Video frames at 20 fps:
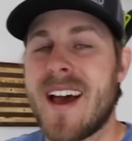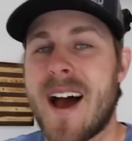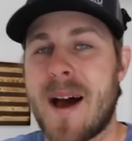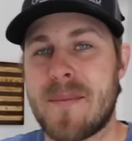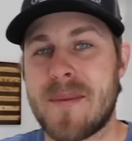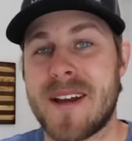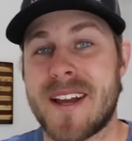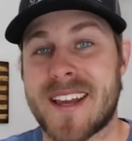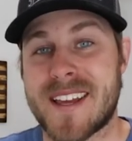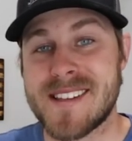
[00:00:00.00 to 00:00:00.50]

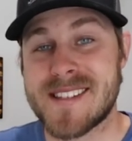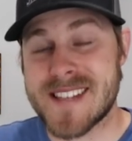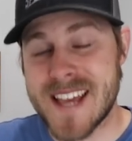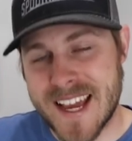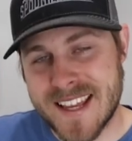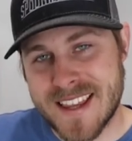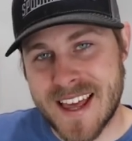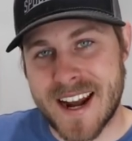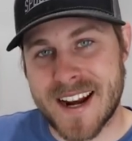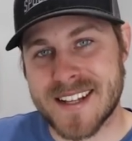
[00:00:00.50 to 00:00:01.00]
I'm going to
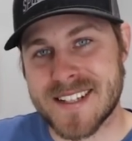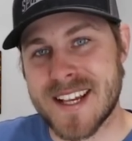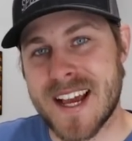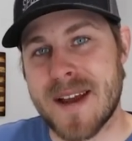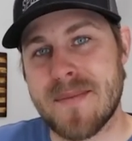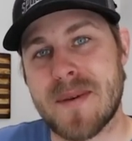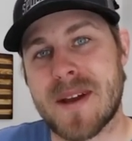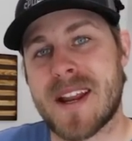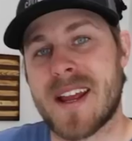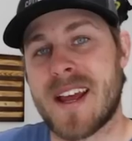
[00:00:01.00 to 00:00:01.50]
contain that
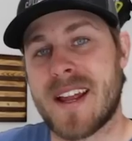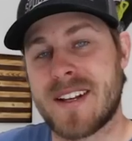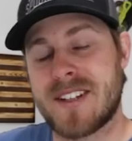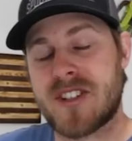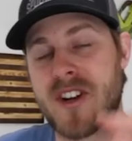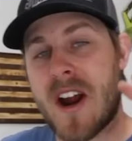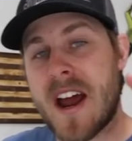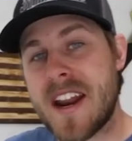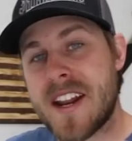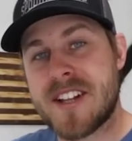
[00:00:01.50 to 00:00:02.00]
excitement and
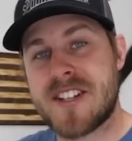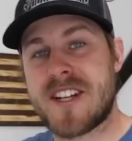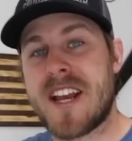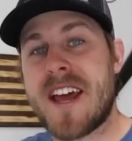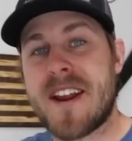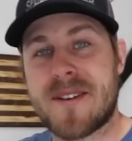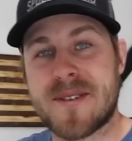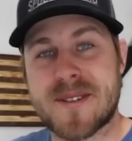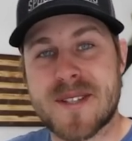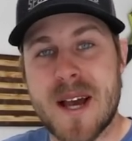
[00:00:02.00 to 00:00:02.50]
try to
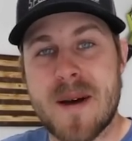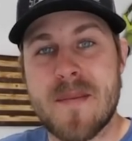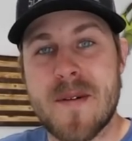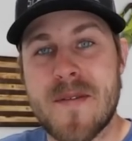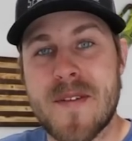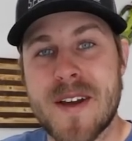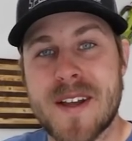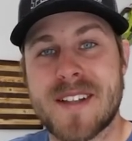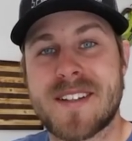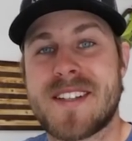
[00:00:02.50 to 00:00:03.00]
channel some
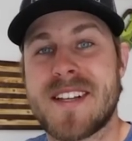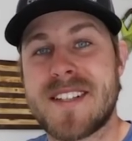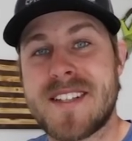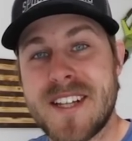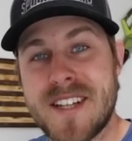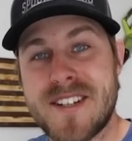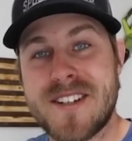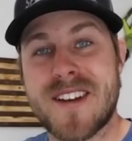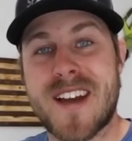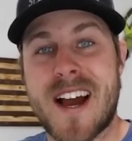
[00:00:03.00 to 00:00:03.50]
of it to
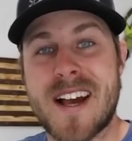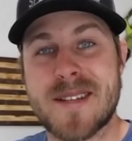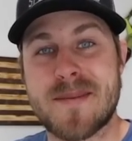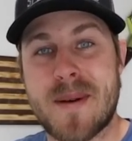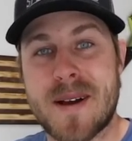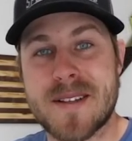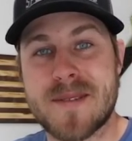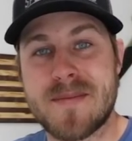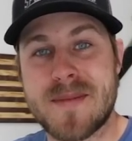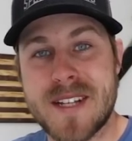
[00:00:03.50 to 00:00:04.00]
teach you guys
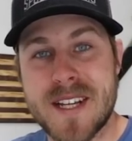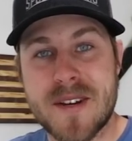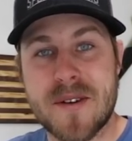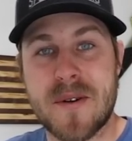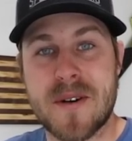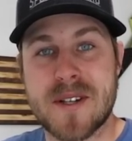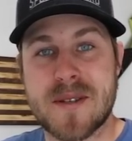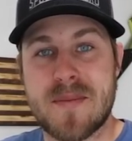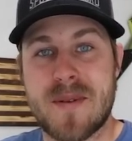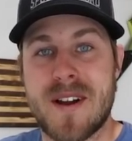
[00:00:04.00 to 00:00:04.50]
about some
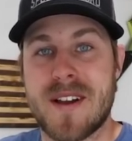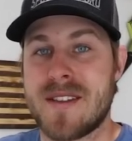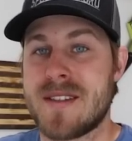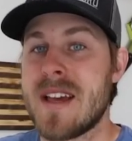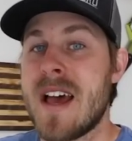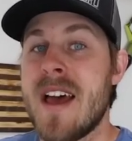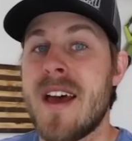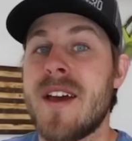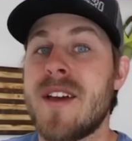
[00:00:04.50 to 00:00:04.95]
decoy spreads.